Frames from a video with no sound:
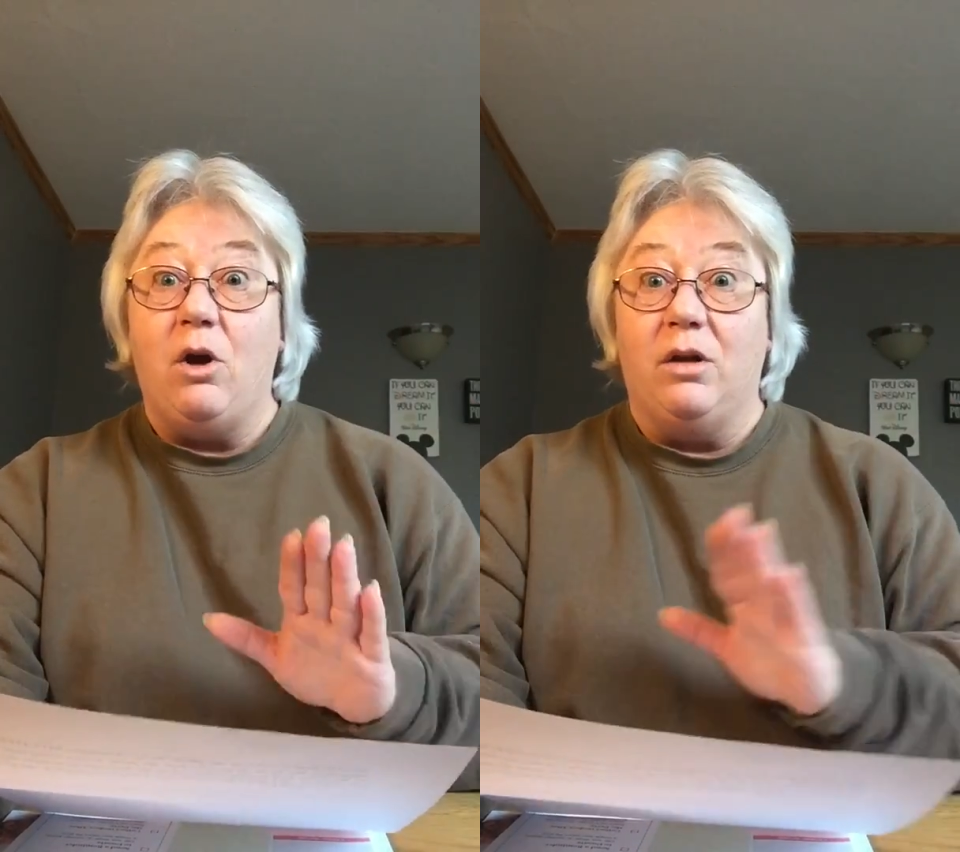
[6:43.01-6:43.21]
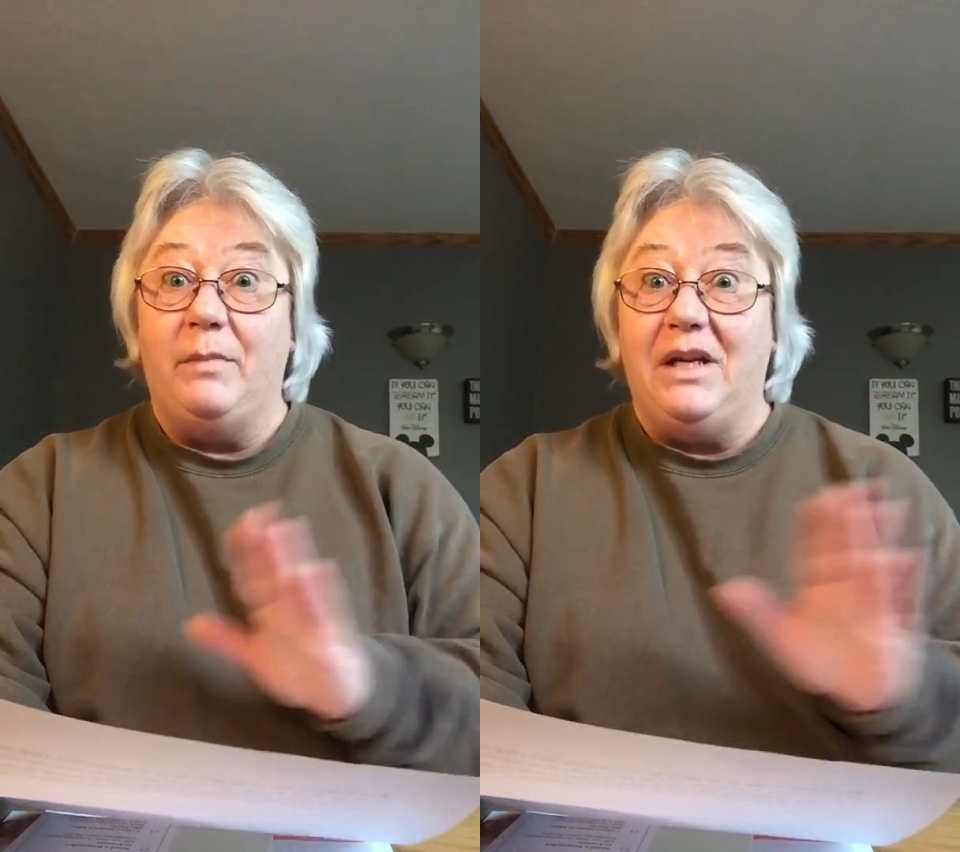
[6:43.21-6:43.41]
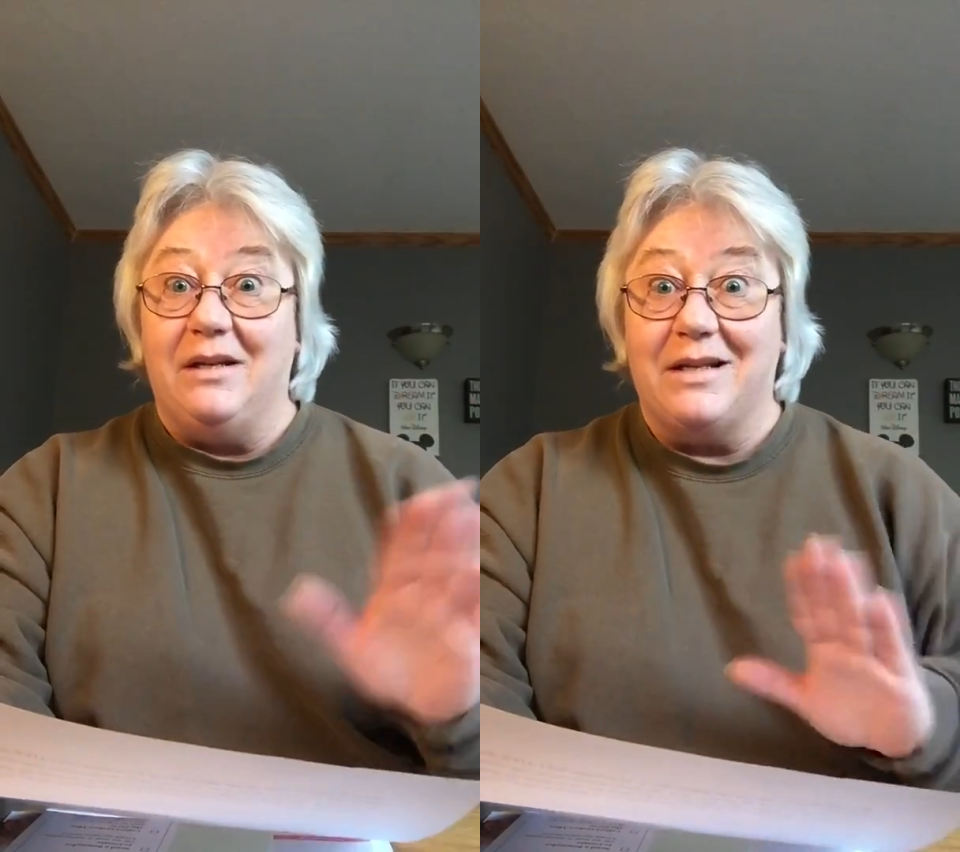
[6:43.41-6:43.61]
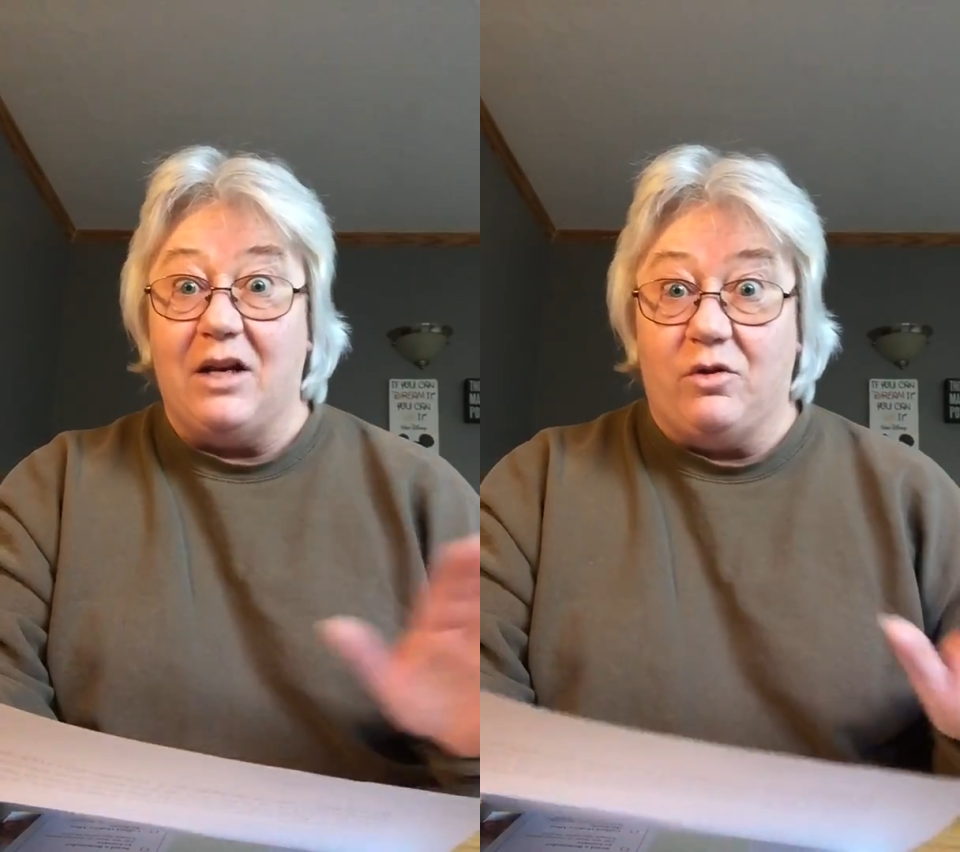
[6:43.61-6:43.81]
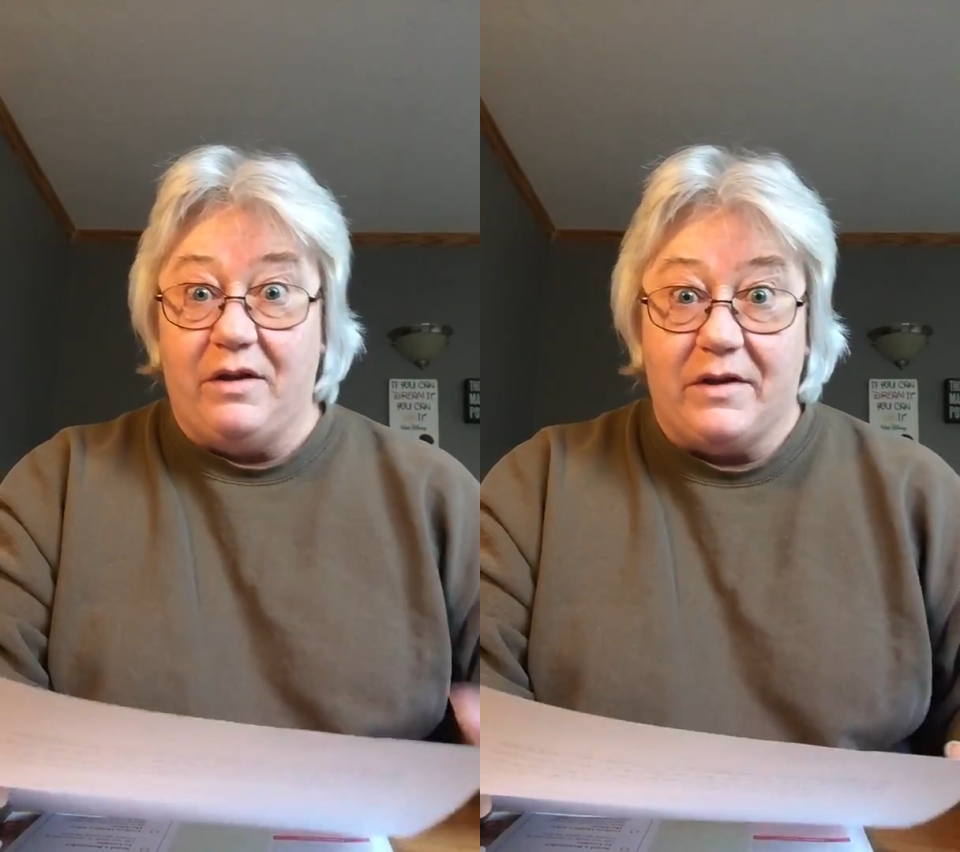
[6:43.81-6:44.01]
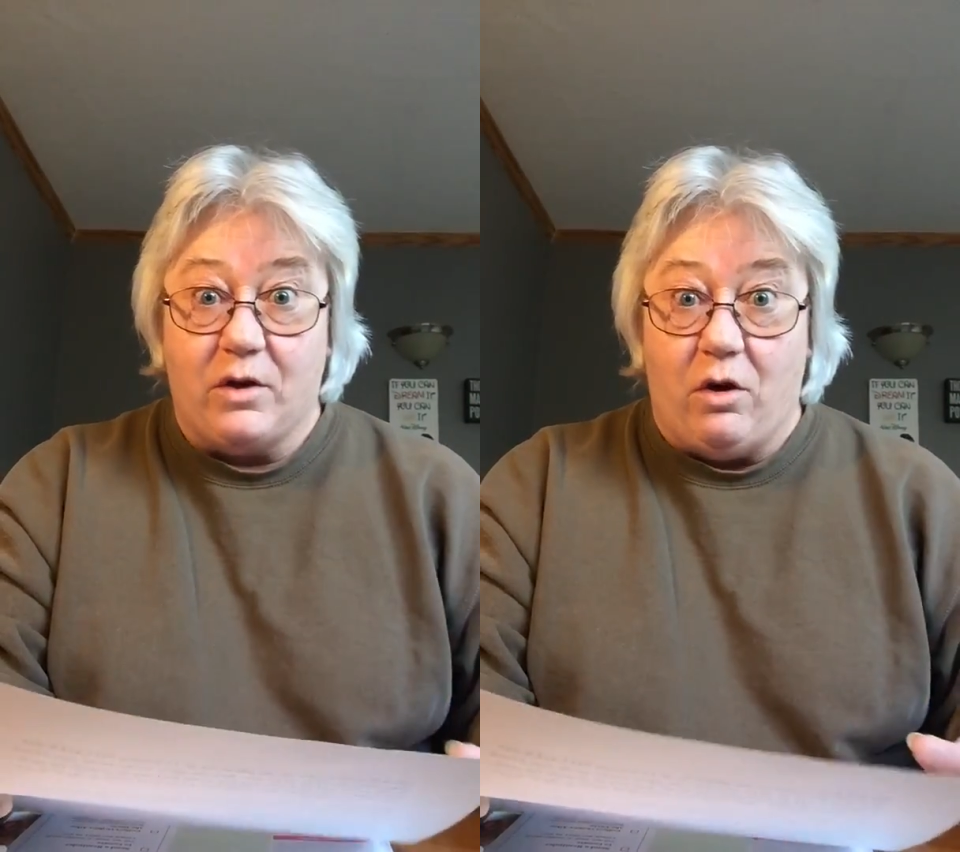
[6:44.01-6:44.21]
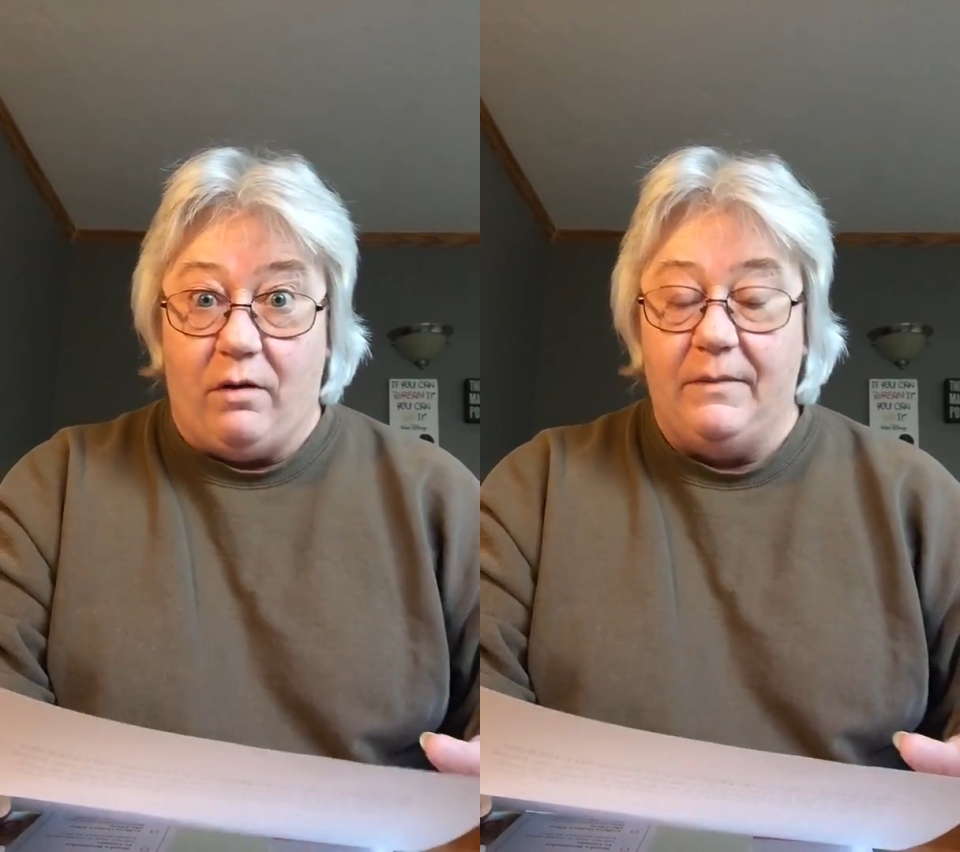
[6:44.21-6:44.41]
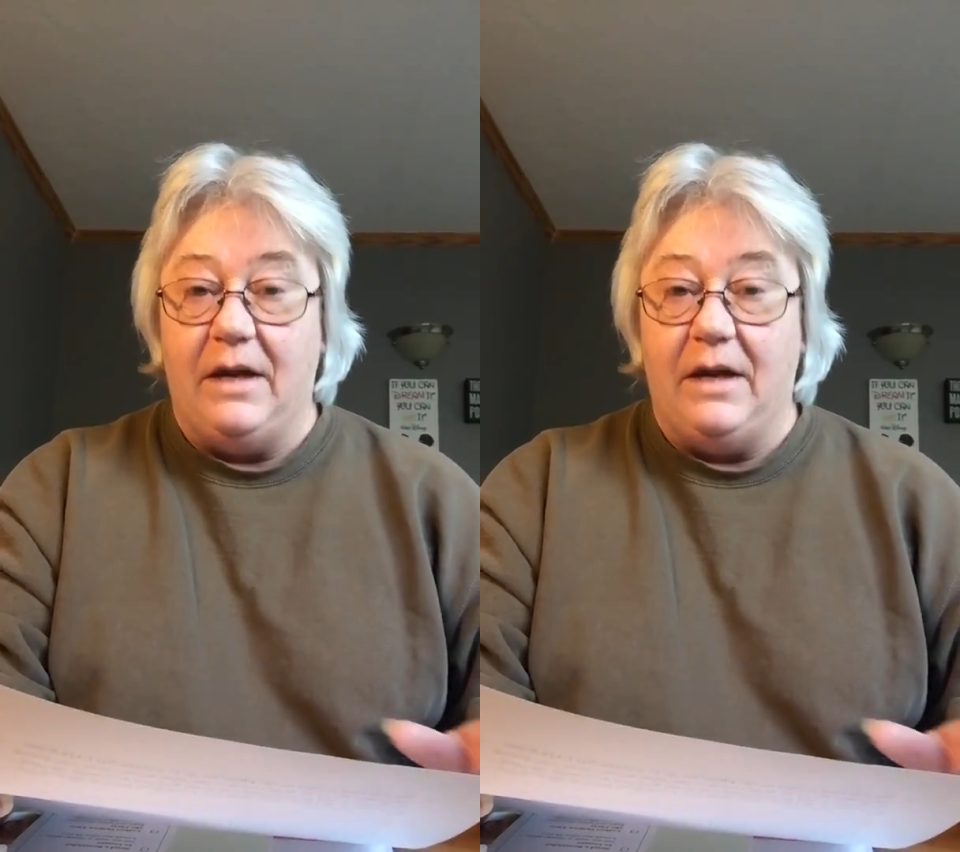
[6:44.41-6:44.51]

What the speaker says: calling me to schedule this call.